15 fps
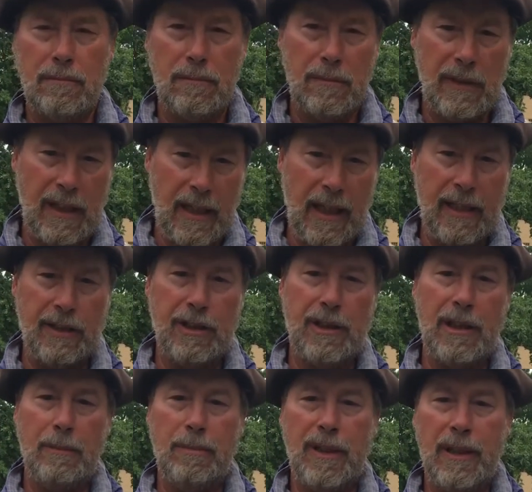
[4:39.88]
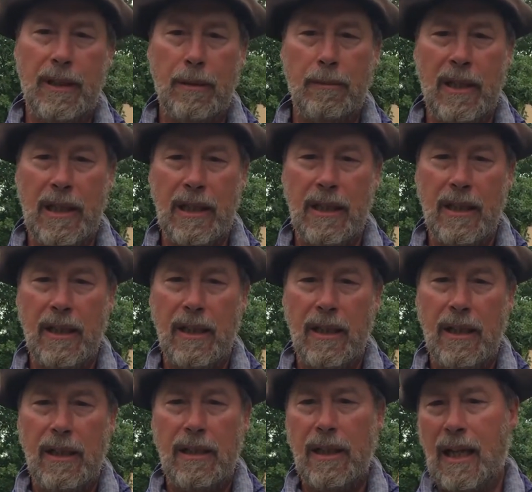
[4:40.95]
the STP committee,
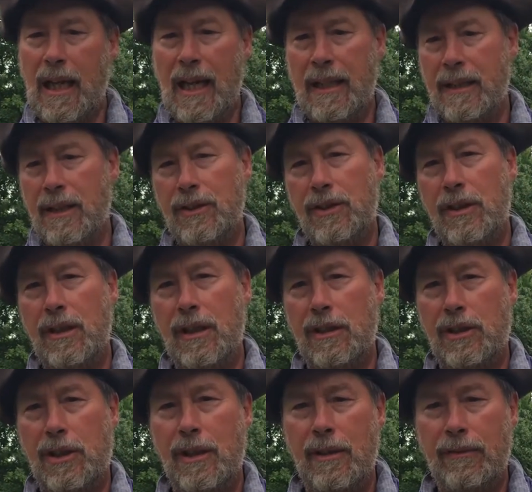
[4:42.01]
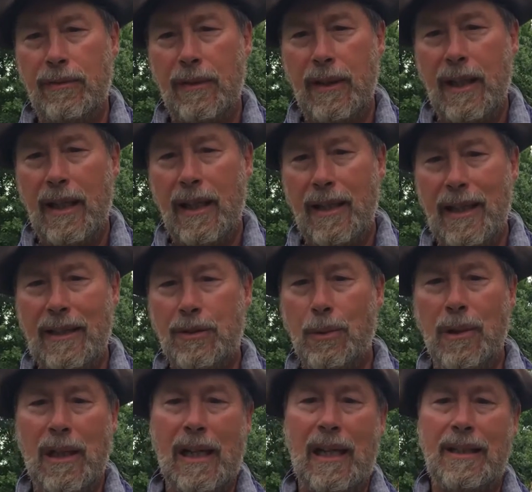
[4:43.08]
to guide this initiative. And that's
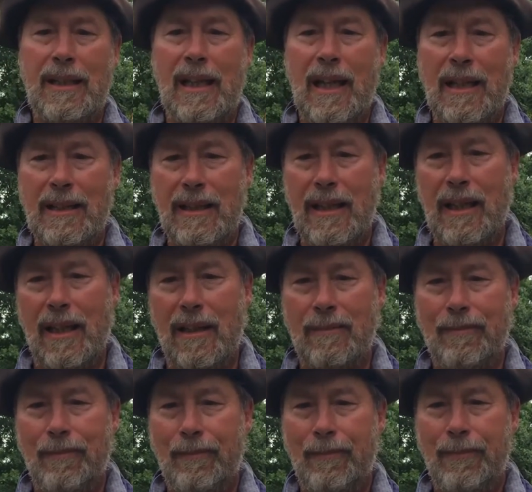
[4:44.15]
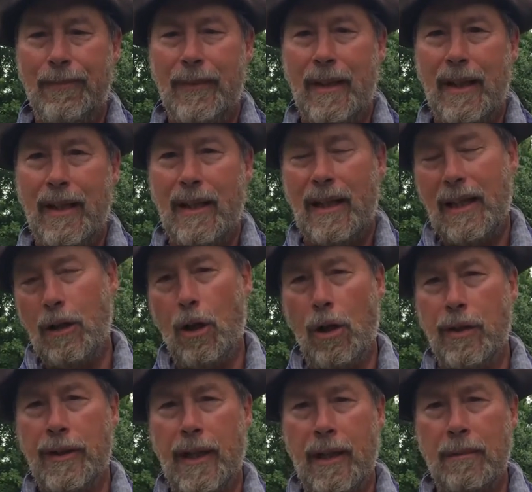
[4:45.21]
where I got the idea. They call
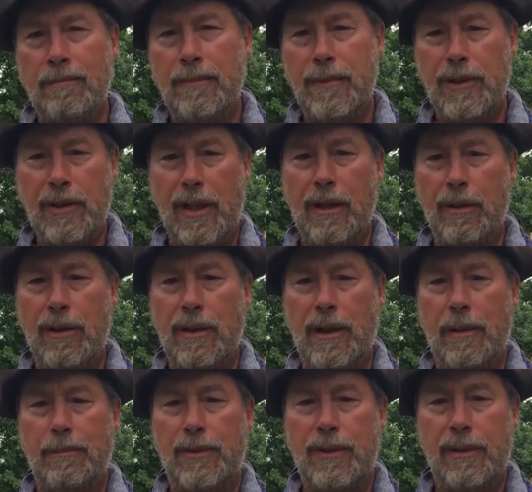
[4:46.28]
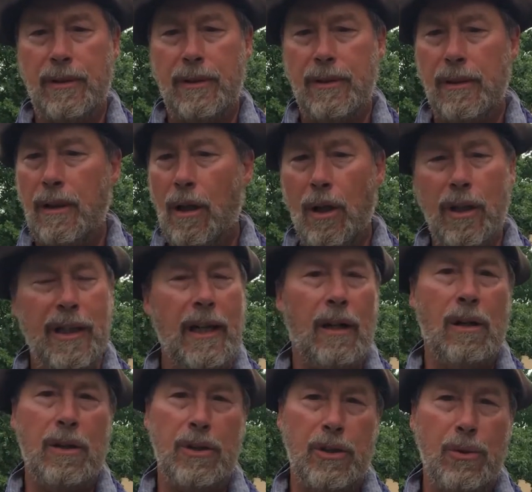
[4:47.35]
them skill clips. All they
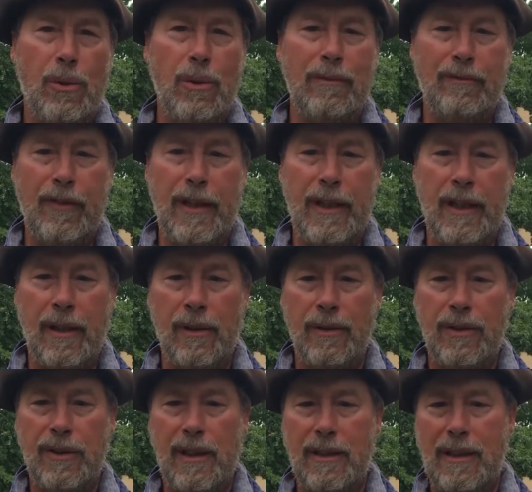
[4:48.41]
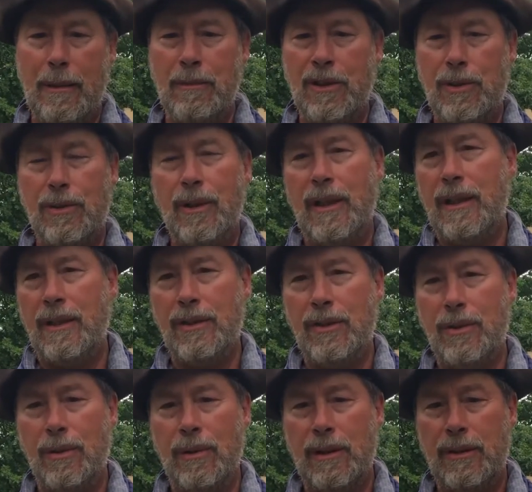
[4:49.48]
are short videos that demonstrate
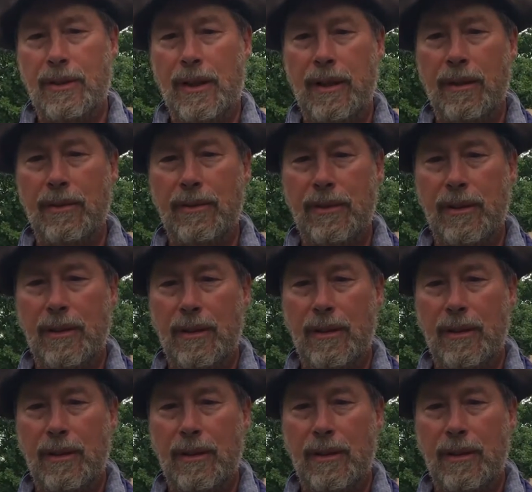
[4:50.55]
historic skills.